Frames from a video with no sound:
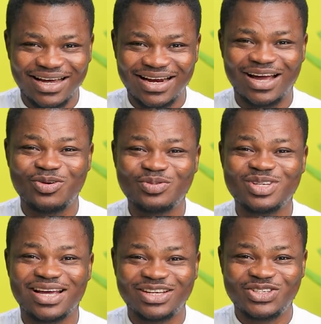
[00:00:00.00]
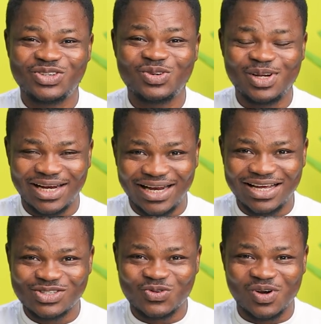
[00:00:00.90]
and I hope to catch you in the
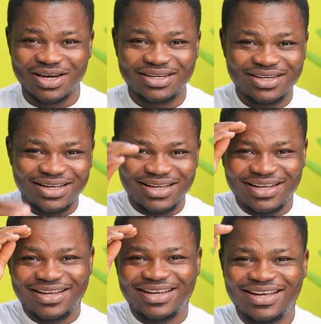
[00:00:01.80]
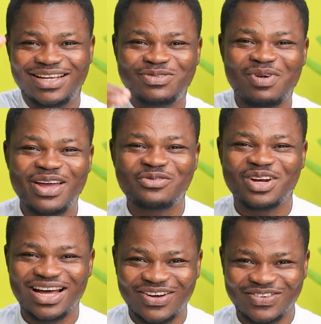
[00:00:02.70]
next one. It's bye
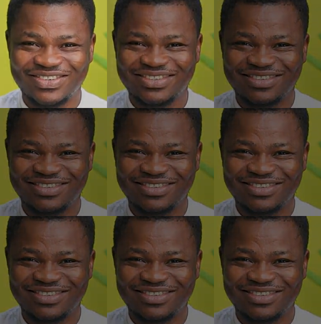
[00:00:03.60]
for now.